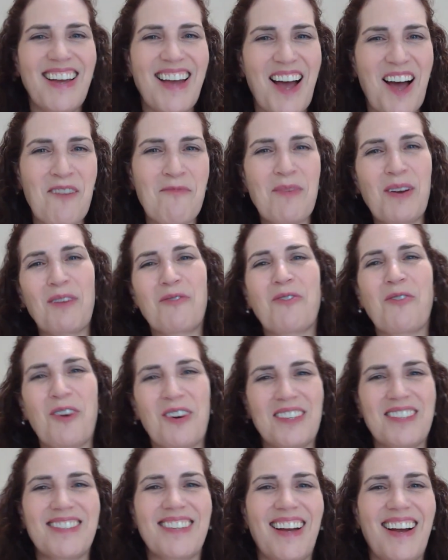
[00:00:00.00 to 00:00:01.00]
But of
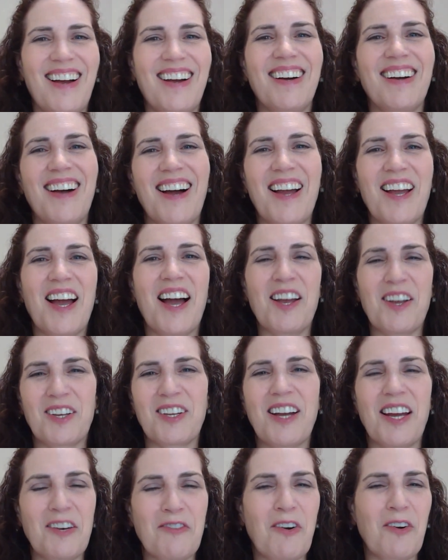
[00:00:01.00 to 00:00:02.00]
course, I
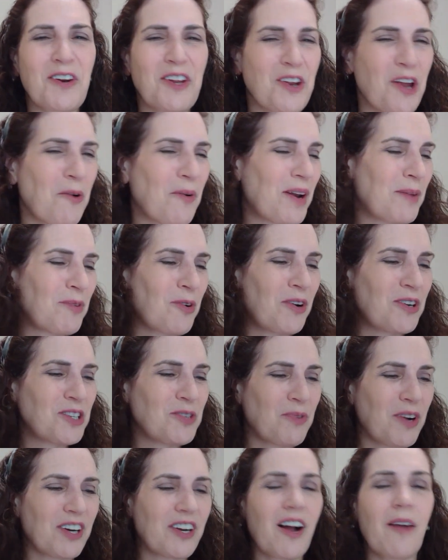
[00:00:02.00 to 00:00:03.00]
kind of already know what I'm going to
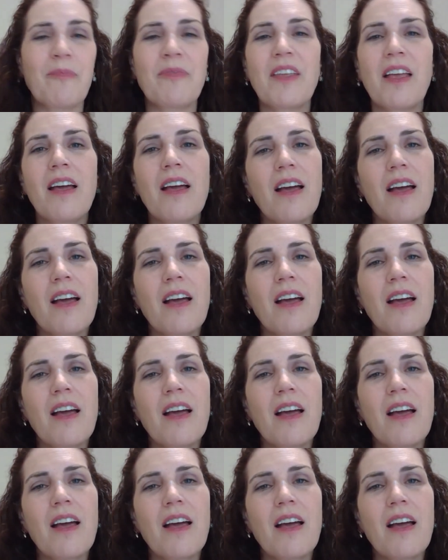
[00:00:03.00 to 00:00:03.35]
work on.